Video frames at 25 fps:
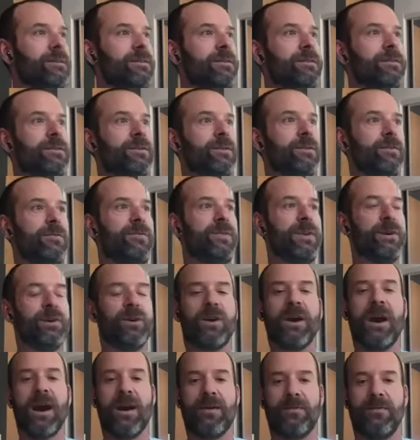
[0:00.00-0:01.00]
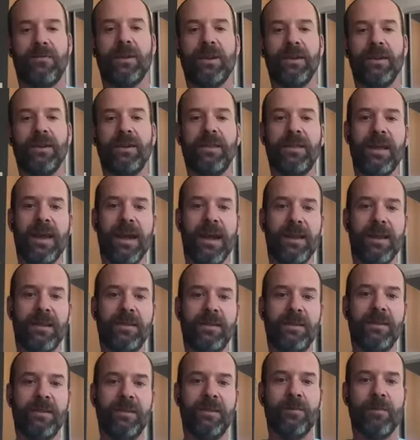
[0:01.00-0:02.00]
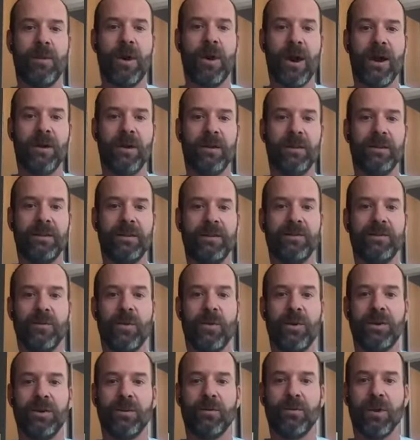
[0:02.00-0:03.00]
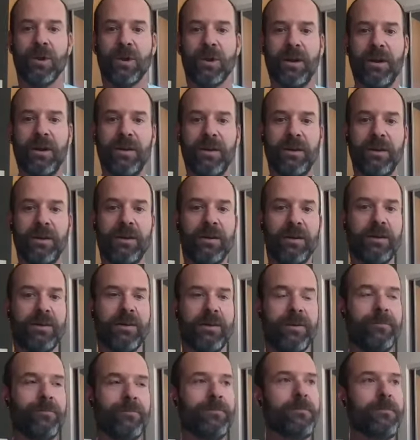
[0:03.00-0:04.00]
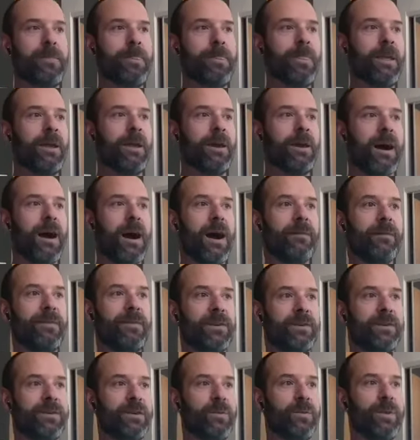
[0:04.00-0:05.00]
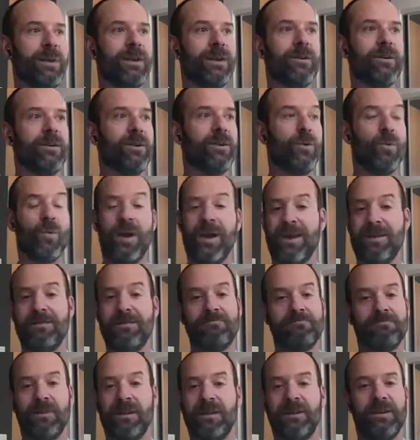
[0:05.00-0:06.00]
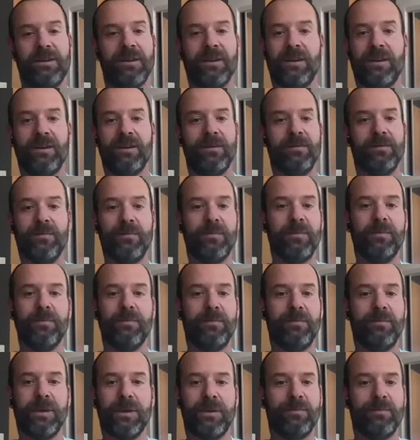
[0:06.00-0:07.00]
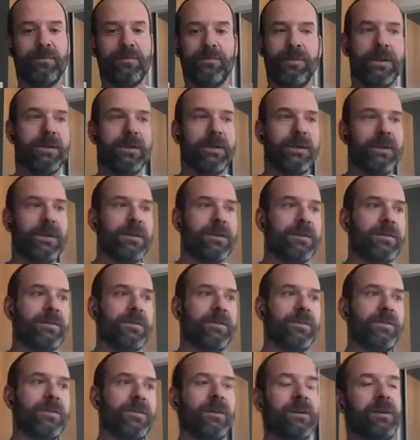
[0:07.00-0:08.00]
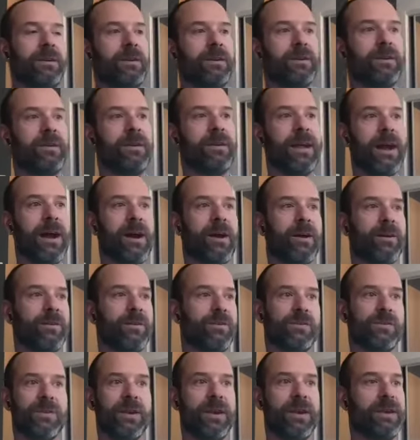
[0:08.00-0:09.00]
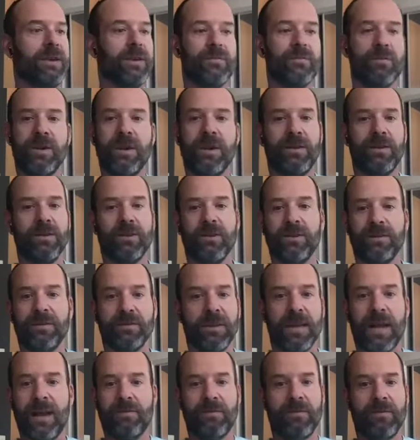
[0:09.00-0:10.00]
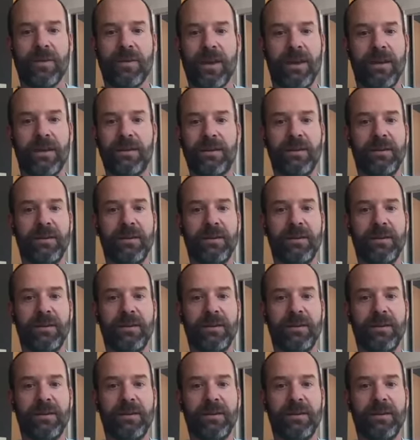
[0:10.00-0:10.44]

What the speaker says: to feel confident that the model is going to work. Obviously, we don't know when because now, just like every other live event